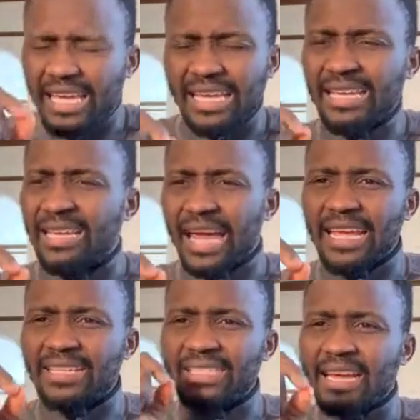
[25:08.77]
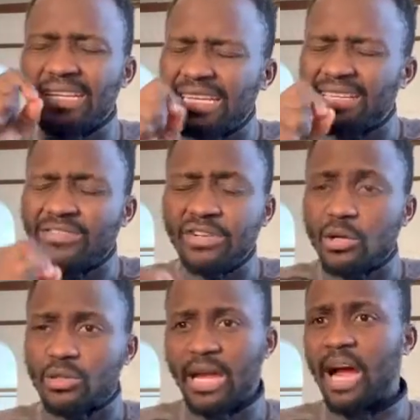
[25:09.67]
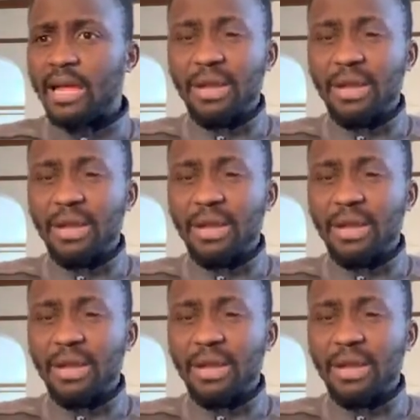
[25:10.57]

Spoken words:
in real time,